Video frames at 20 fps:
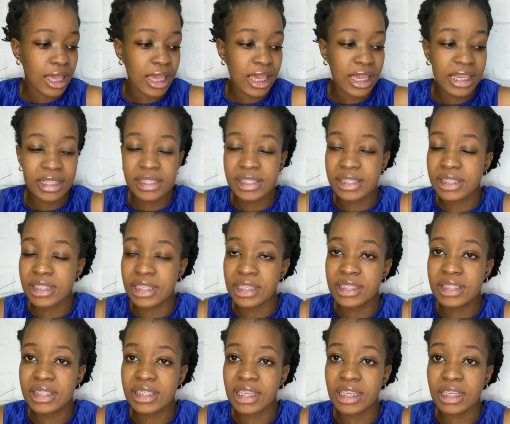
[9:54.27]

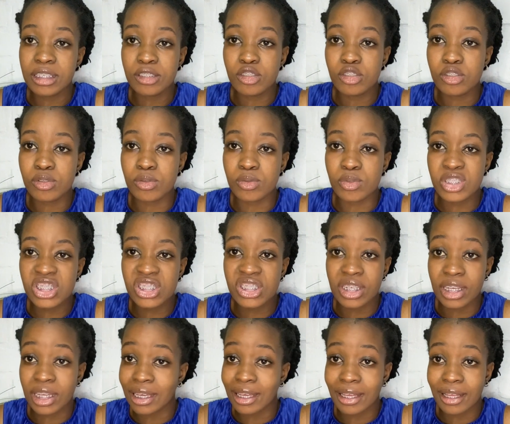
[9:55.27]
it's
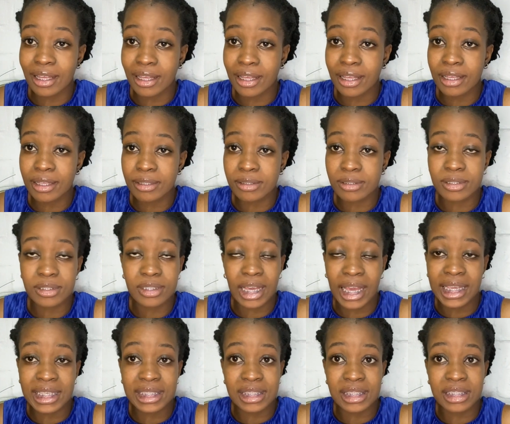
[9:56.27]
inducia.
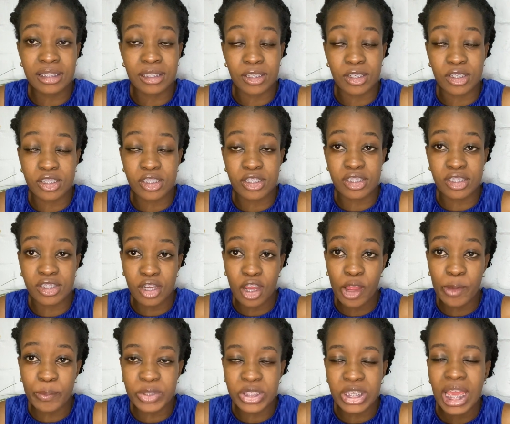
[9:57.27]
Guys, these Latin
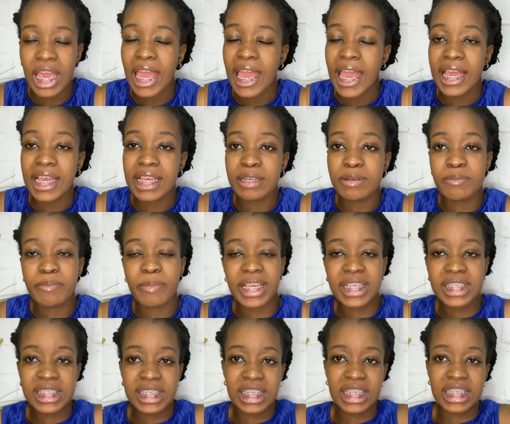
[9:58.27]
terms, it
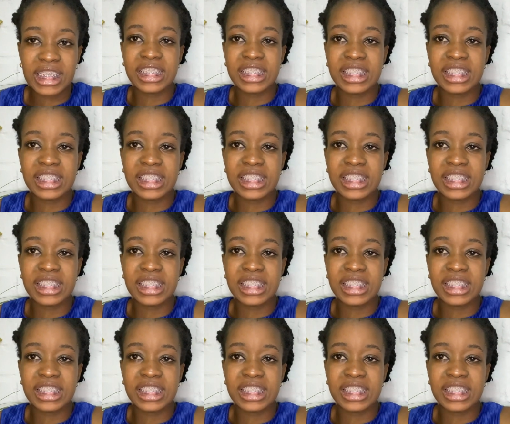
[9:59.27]
basically